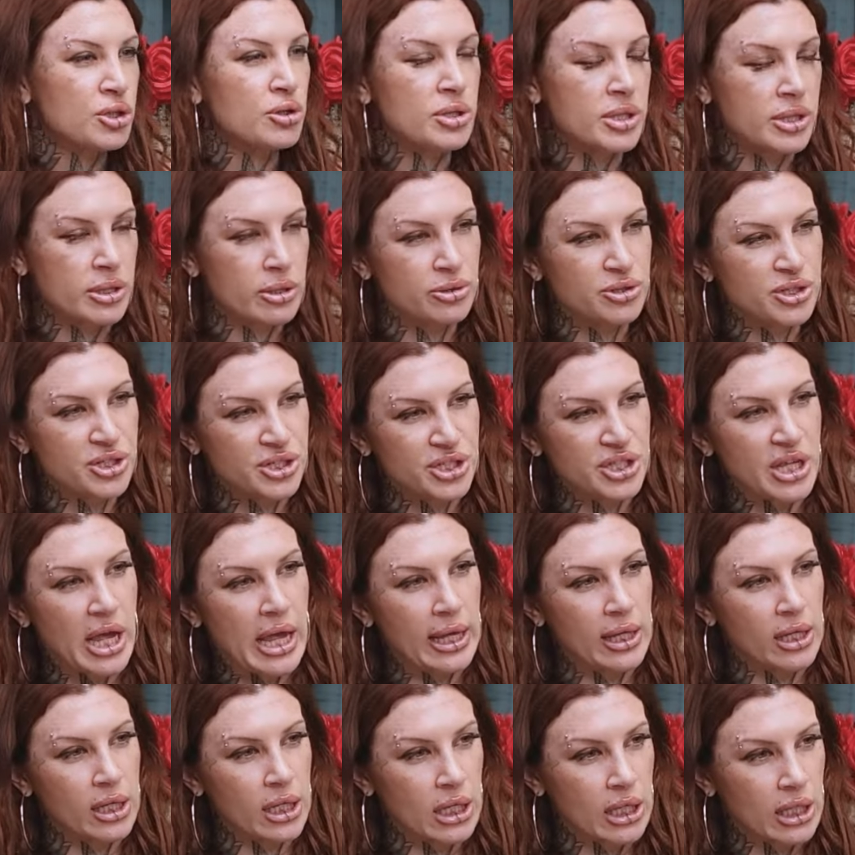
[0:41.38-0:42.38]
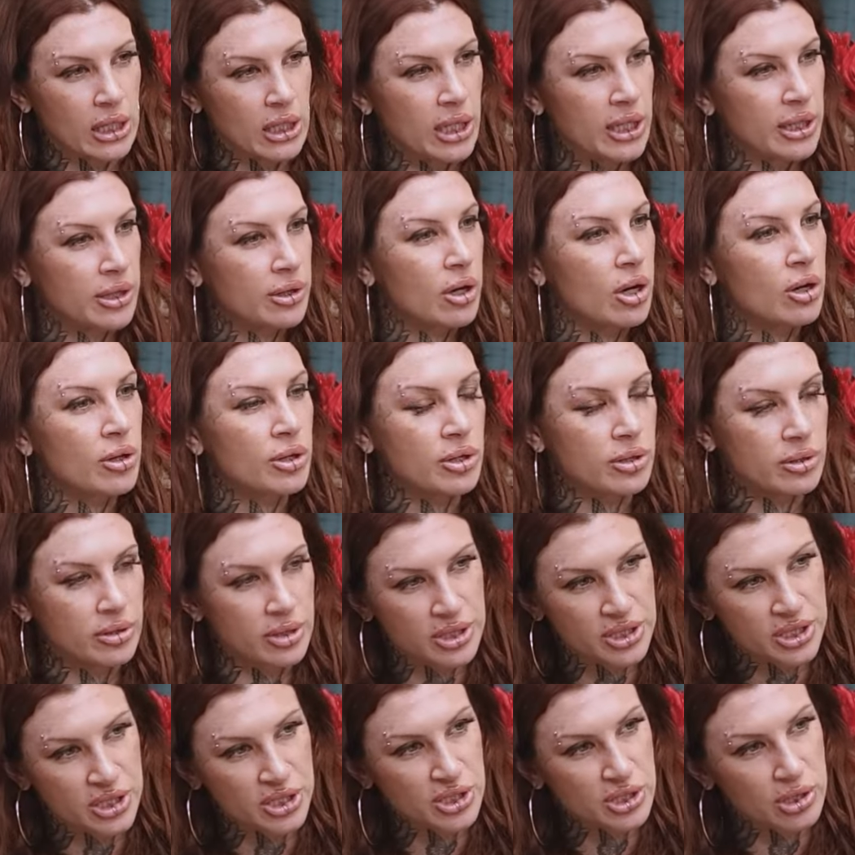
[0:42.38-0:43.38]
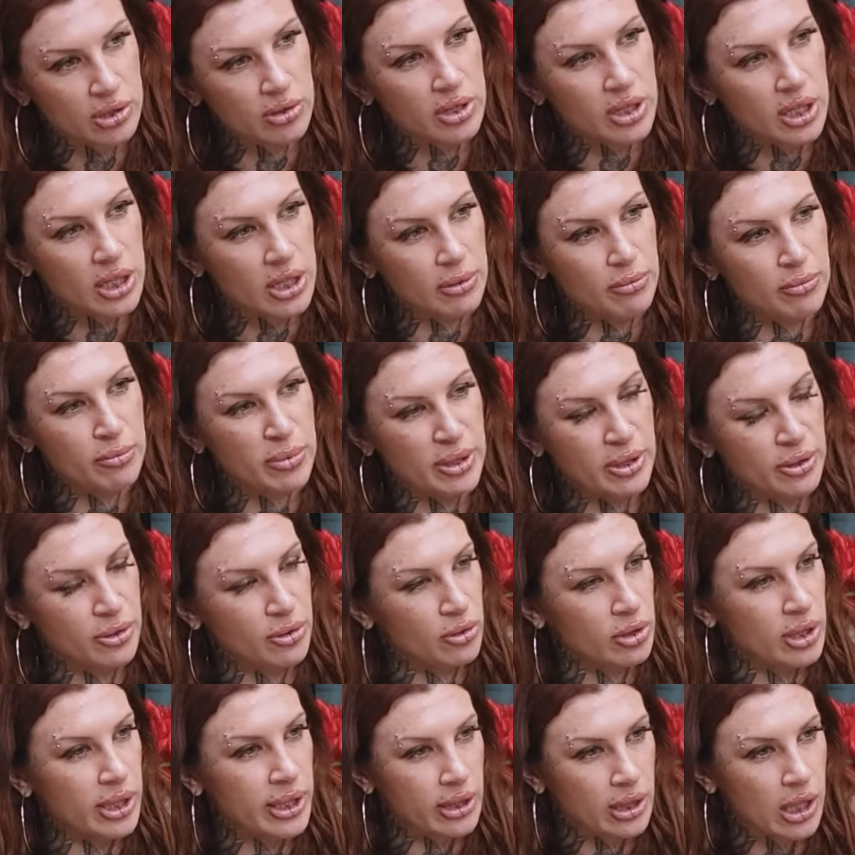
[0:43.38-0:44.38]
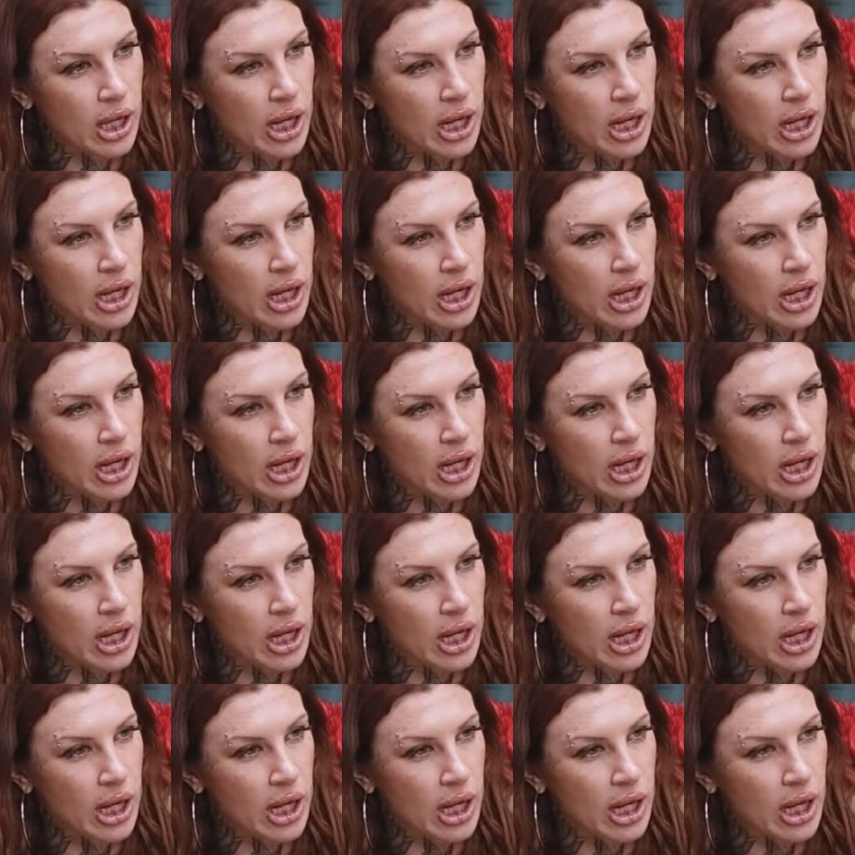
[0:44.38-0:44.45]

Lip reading: you think they're just saying like, oh, you're this is so good, but they're like